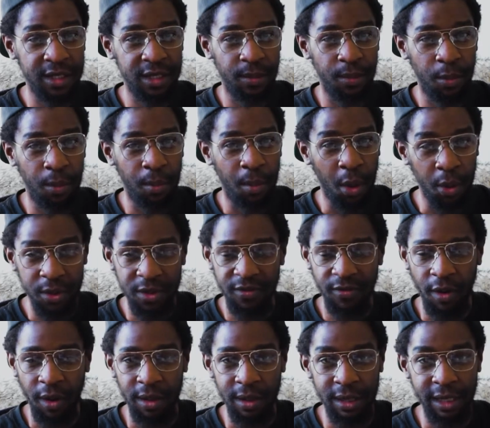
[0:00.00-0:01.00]
are most
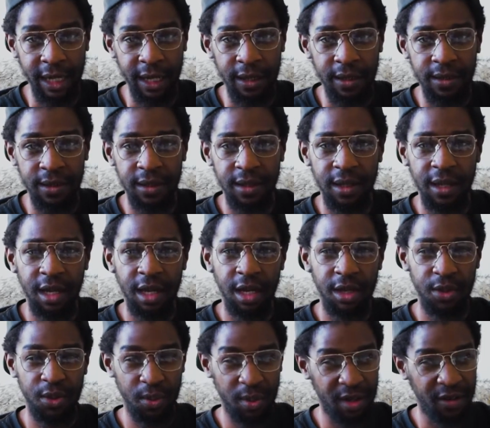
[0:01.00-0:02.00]
volatile.
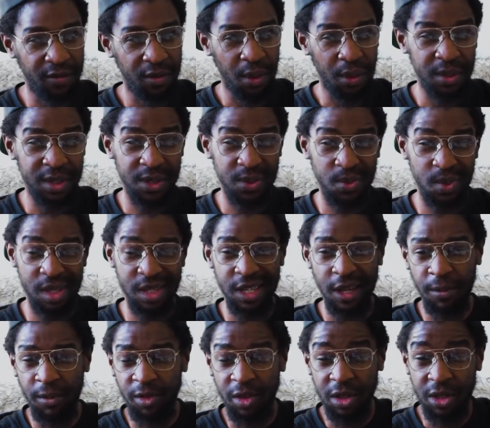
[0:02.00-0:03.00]
You would have noticed with
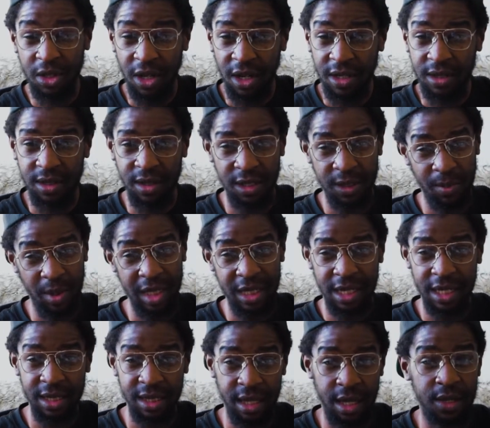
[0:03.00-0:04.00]
some of the charts,
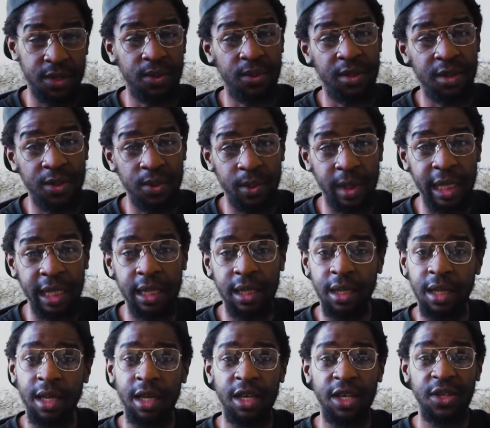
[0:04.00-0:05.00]
especially Sasol this week,
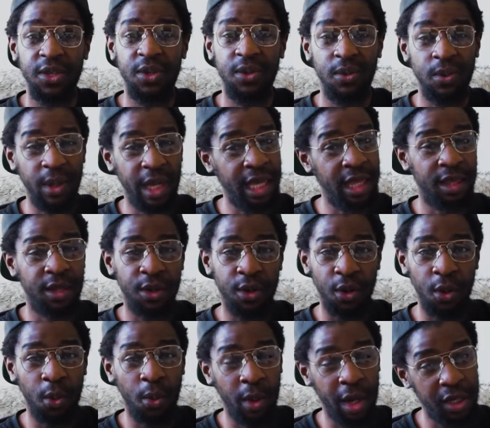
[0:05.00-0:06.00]
you either
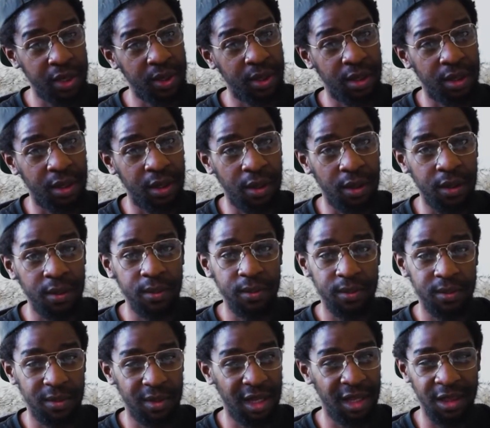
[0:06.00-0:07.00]
know where it's going to go
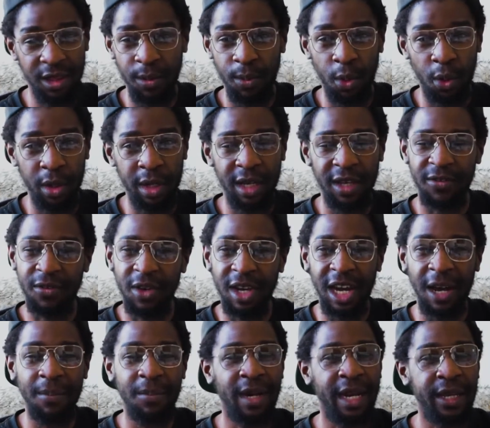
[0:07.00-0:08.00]
in the morning. If you
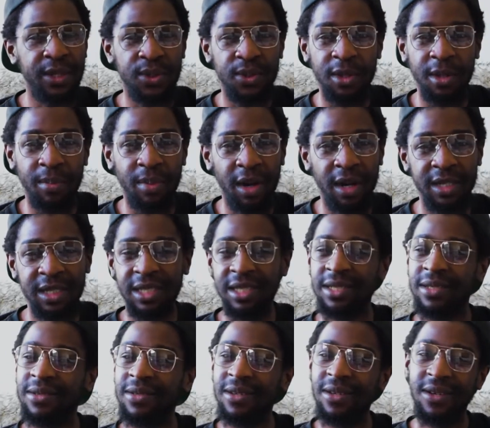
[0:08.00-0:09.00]
come late to the party,